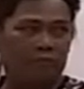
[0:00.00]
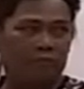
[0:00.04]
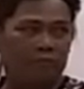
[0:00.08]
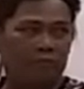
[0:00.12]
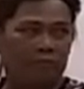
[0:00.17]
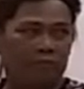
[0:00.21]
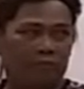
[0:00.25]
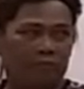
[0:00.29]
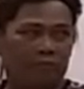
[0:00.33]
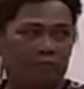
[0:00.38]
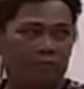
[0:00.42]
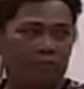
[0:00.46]

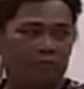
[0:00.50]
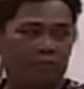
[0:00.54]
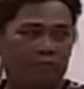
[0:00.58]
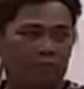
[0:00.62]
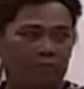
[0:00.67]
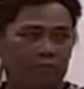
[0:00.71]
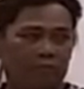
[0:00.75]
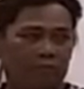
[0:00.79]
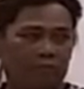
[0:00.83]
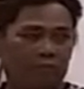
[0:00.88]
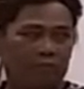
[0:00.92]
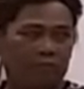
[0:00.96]

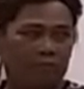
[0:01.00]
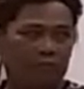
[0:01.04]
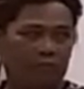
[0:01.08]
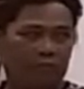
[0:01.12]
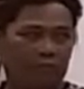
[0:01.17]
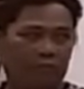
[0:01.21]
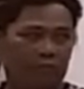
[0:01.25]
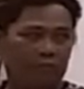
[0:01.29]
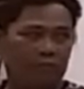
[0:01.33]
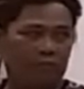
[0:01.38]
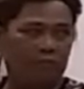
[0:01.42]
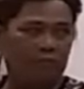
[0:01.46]

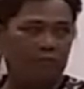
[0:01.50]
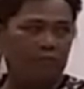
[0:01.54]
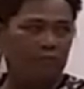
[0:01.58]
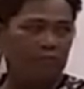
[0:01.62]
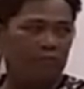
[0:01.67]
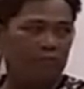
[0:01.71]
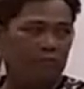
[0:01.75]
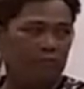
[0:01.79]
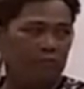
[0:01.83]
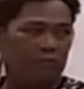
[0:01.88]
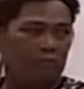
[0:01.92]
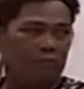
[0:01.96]

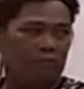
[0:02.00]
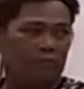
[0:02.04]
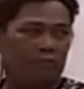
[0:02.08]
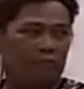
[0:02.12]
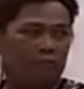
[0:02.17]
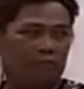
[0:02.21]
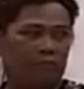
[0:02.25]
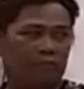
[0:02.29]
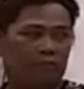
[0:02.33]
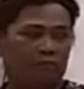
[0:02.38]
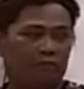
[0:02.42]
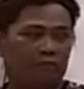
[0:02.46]

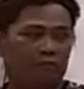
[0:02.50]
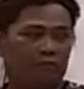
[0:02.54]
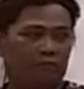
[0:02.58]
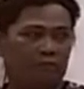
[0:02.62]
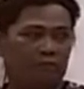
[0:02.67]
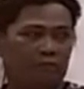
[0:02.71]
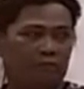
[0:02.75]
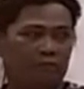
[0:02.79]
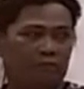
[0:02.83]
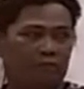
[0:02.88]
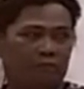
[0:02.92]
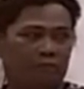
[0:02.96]

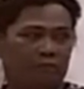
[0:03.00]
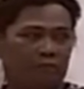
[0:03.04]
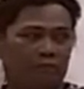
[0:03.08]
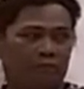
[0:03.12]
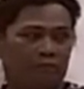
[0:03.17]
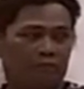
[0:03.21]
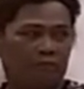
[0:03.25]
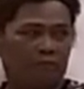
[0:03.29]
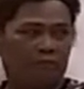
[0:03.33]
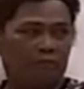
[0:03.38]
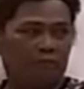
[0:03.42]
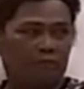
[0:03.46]

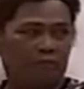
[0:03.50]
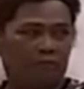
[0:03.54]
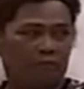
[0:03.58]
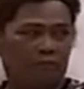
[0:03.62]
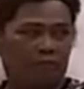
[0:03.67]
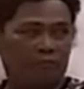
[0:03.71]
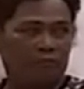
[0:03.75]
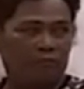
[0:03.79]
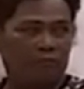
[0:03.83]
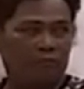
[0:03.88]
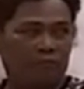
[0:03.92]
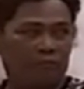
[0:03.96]
This person isn't speaking.